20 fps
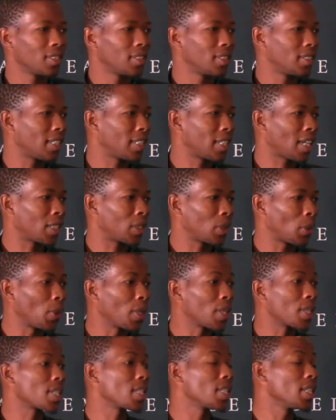that are
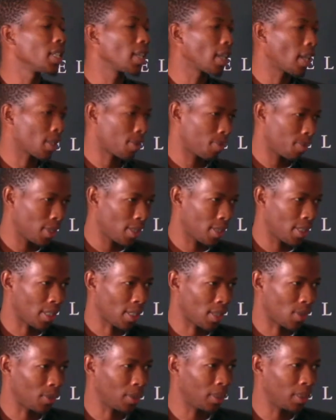doing serious
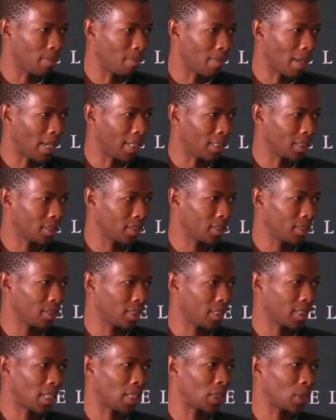business with the mine,
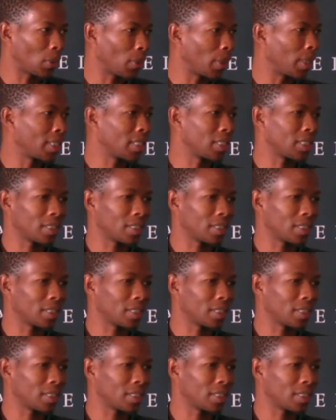that are doing